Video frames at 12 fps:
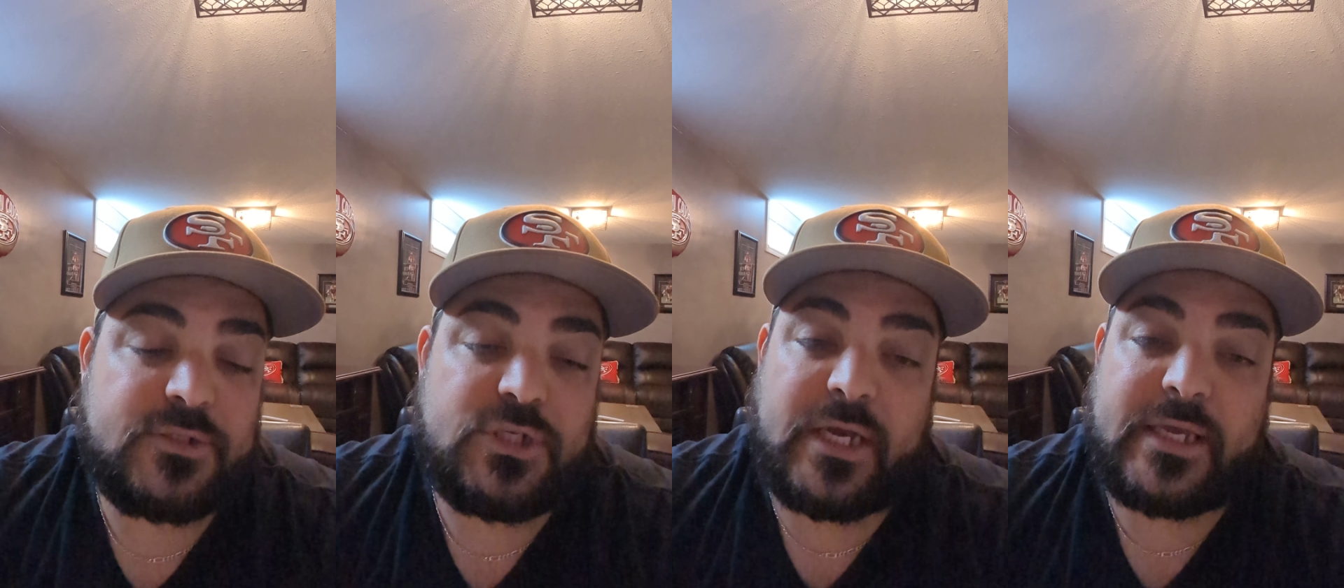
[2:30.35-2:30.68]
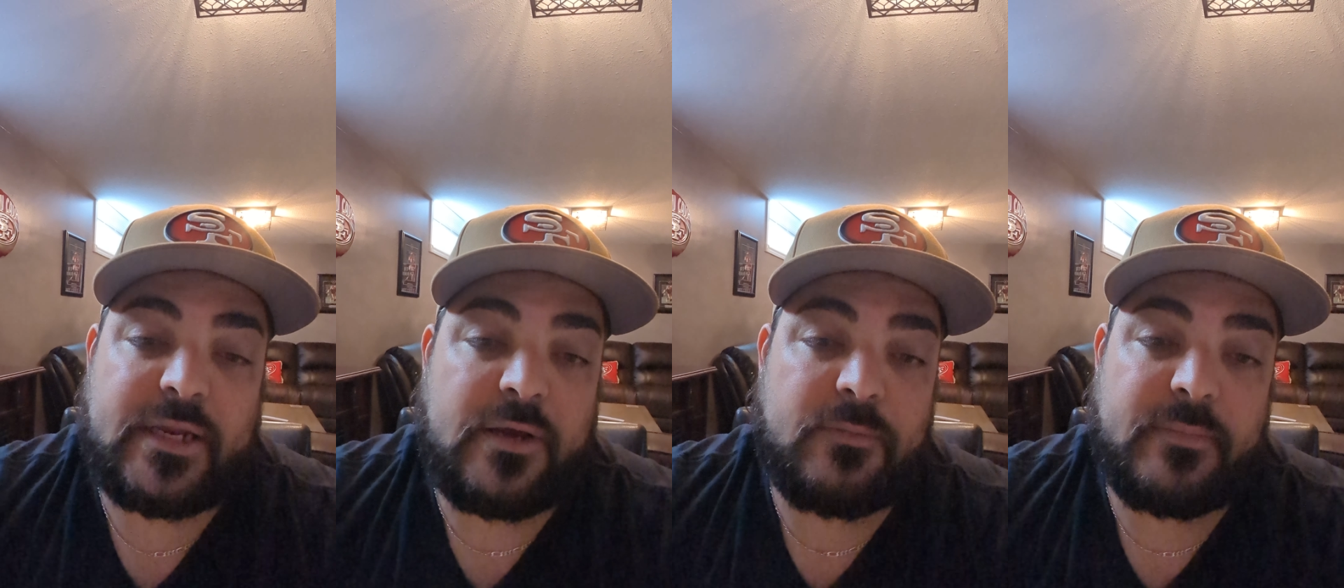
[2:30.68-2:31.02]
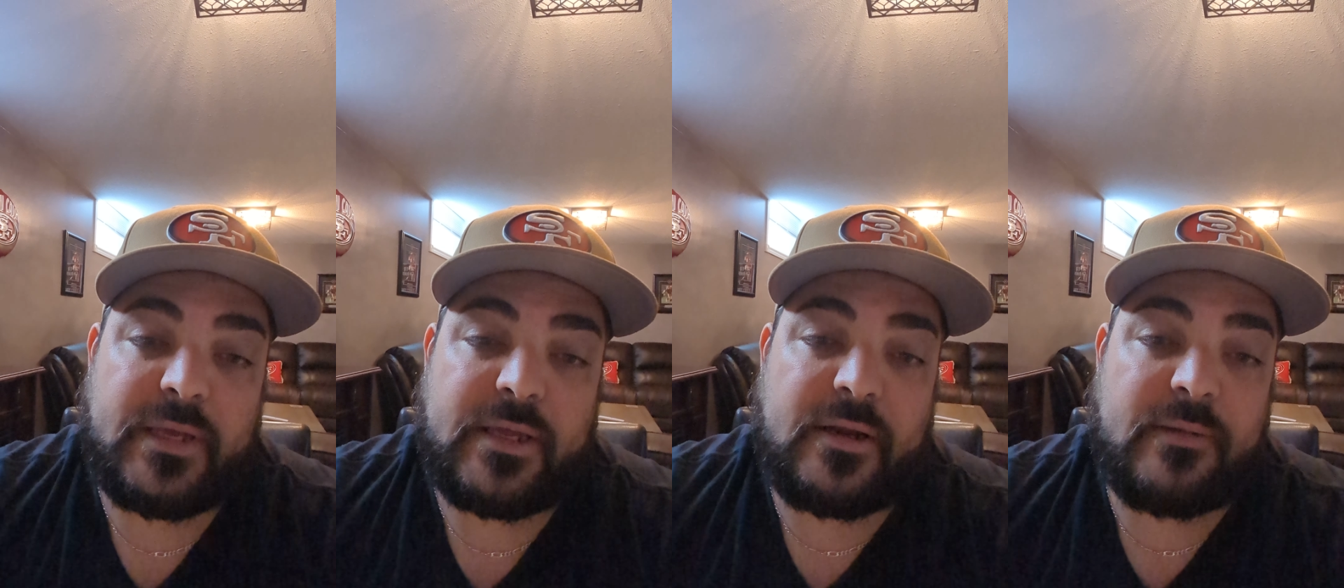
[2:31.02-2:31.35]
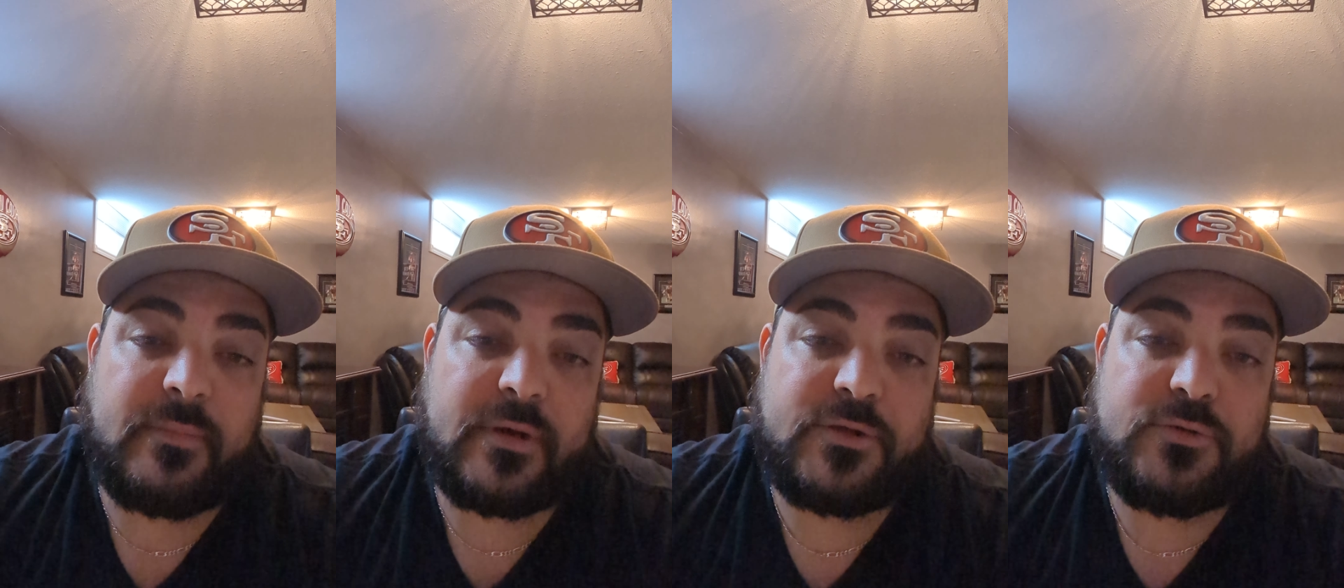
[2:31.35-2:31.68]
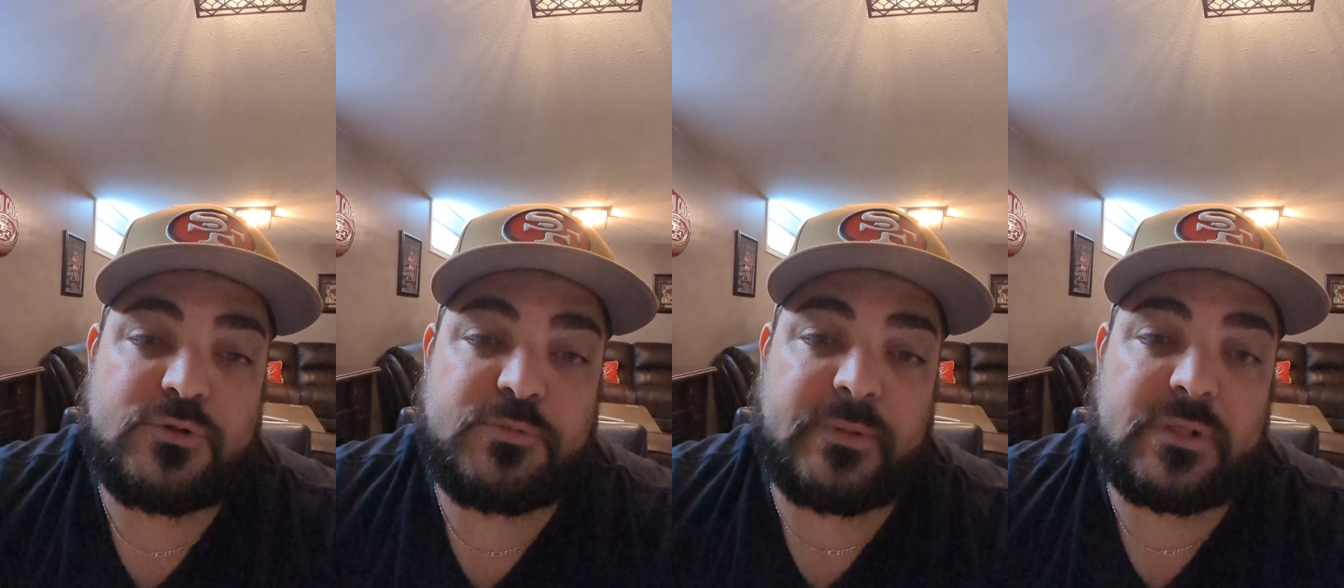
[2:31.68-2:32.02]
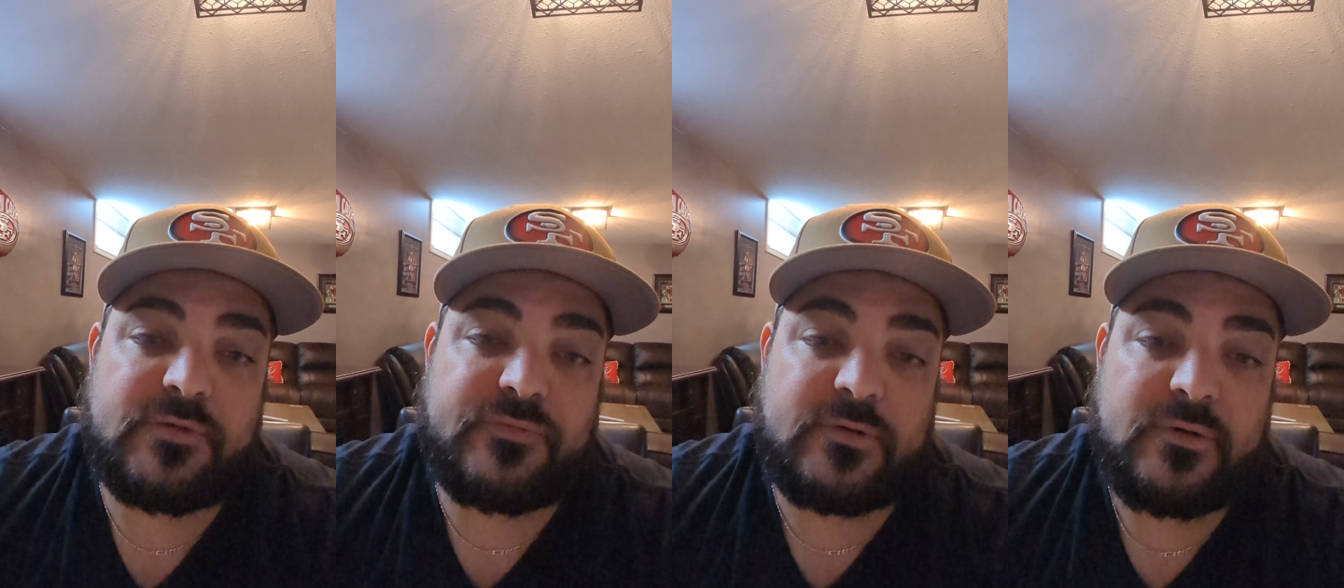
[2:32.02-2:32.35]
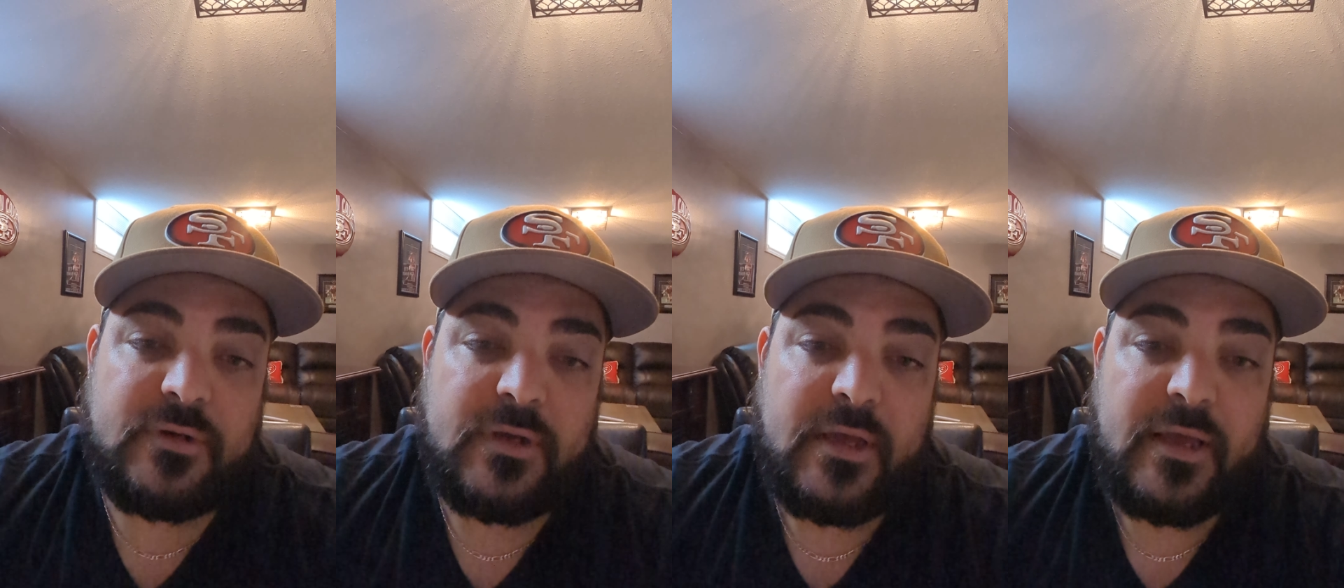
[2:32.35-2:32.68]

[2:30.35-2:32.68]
Check it out, man. I'm a huge believer.